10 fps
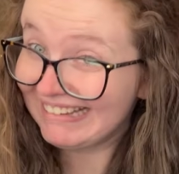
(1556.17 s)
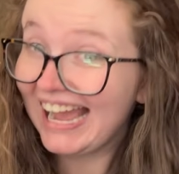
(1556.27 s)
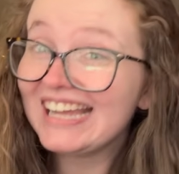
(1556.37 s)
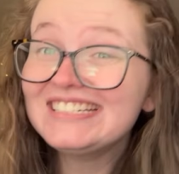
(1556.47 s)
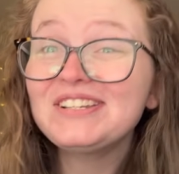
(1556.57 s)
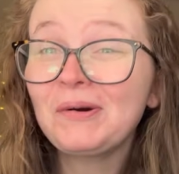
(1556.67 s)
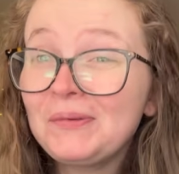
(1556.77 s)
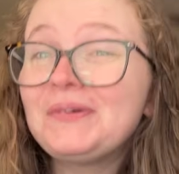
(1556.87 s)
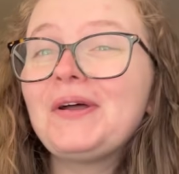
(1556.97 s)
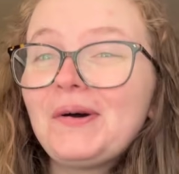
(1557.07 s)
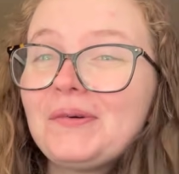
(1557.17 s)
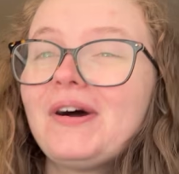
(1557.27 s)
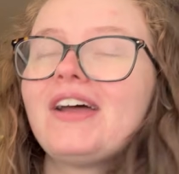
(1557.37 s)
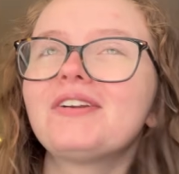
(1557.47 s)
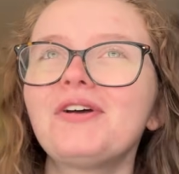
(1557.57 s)
I don't know.
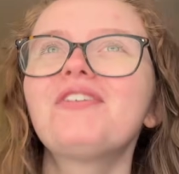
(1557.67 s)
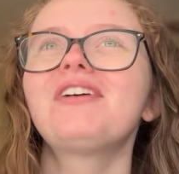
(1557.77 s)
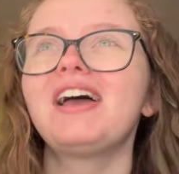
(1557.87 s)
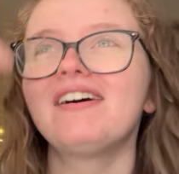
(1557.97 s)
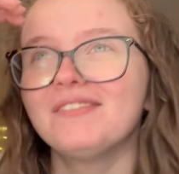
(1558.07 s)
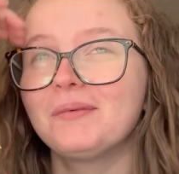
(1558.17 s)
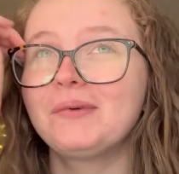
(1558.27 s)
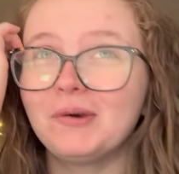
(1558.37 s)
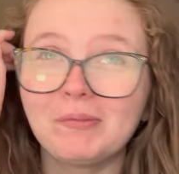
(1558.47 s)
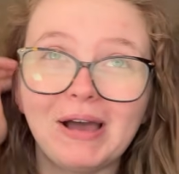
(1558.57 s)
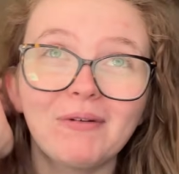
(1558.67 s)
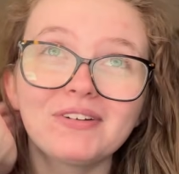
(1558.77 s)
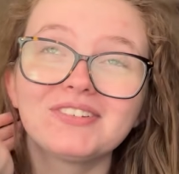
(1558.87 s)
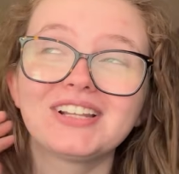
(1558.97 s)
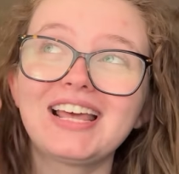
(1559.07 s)
I don't know if I have the willpower
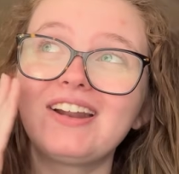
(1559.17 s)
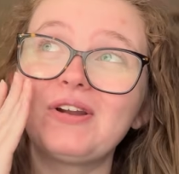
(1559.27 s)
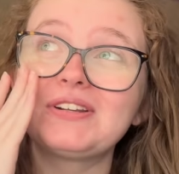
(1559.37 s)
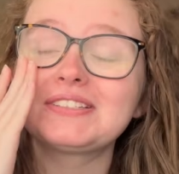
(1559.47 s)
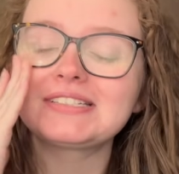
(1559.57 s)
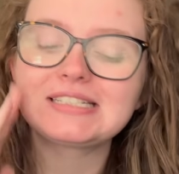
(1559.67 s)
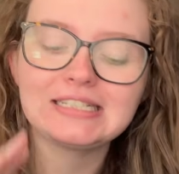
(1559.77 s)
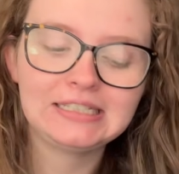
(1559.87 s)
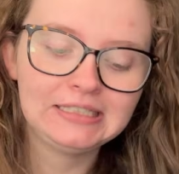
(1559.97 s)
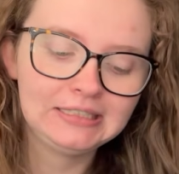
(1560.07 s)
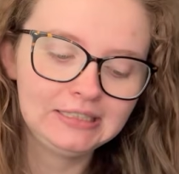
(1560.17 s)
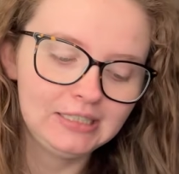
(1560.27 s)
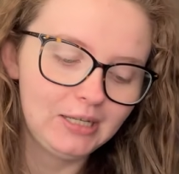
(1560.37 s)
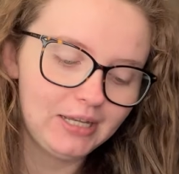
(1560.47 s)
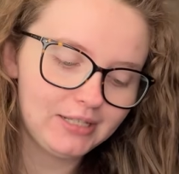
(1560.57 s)
for that, honestly.
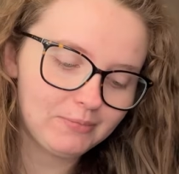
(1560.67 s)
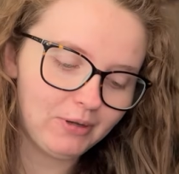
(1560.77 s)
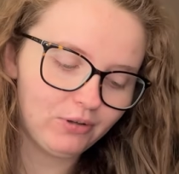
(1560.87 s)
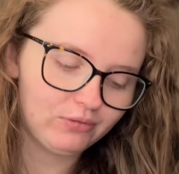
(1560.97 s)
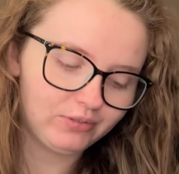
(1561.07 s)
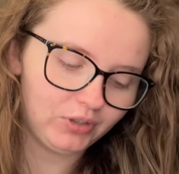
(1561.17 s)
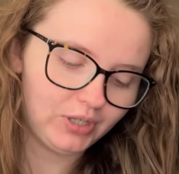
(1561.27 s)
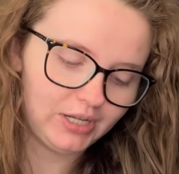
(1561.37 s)
It's my own fault.